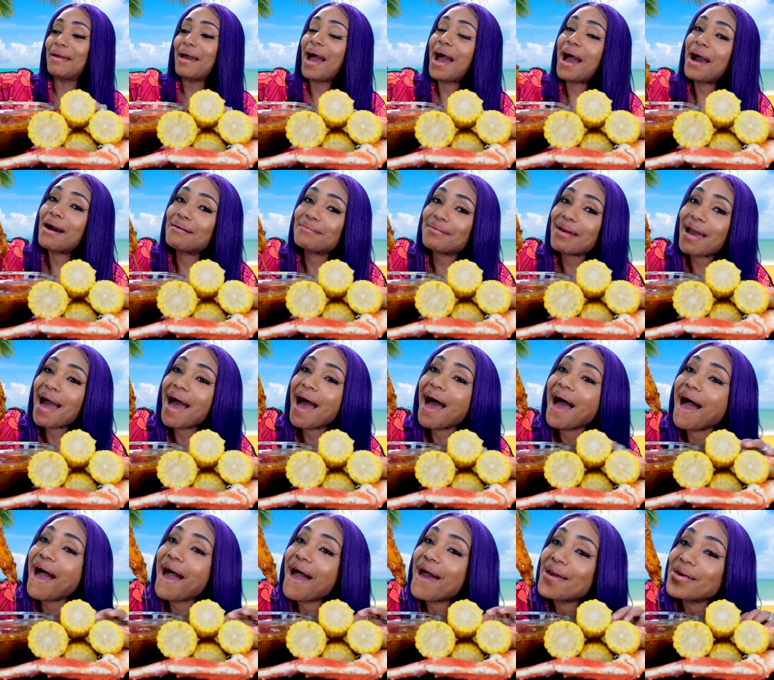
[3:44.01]

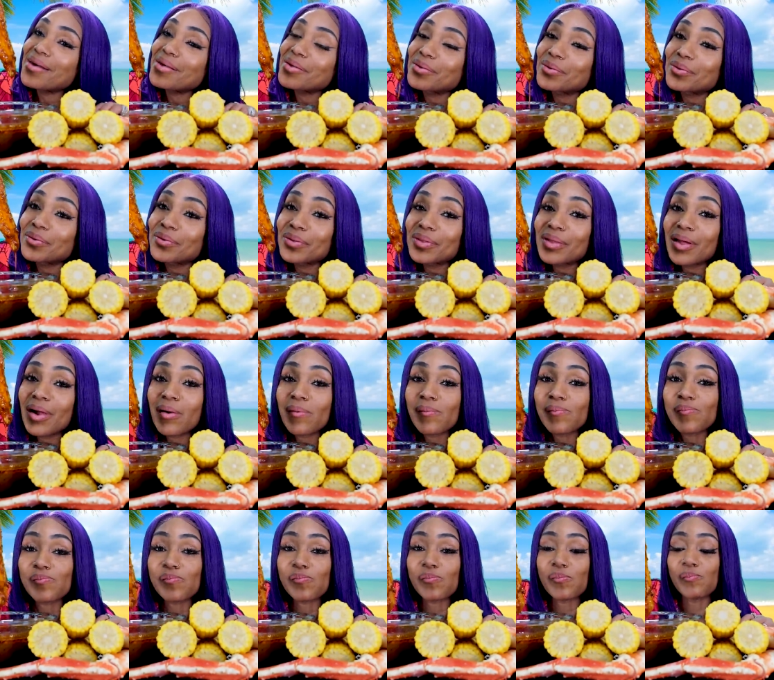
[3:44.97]

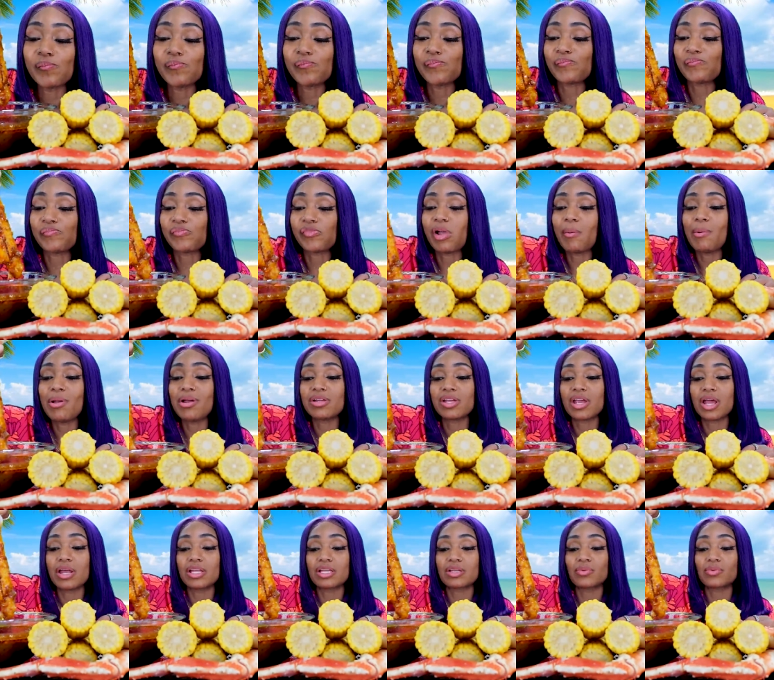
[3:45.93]
Okay. Let me
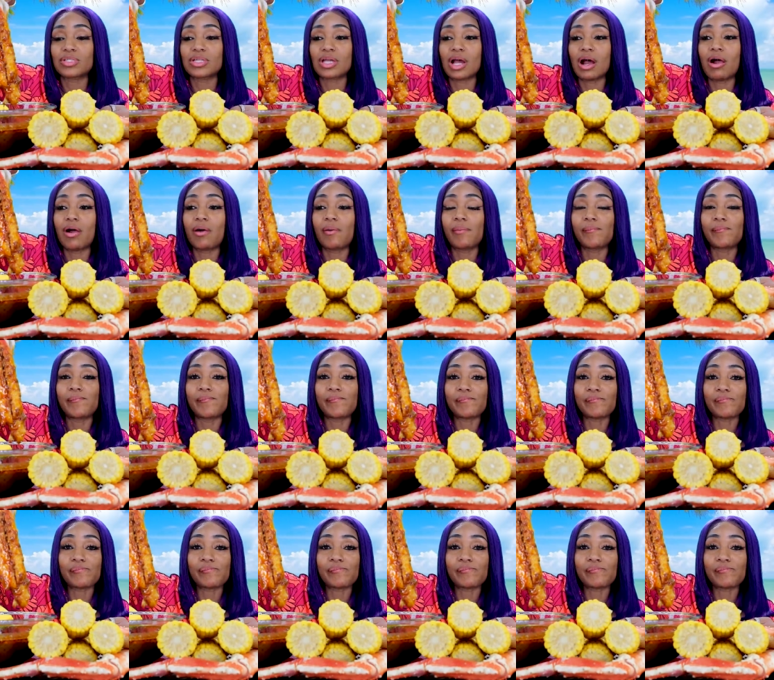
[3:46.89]
share this with y'all.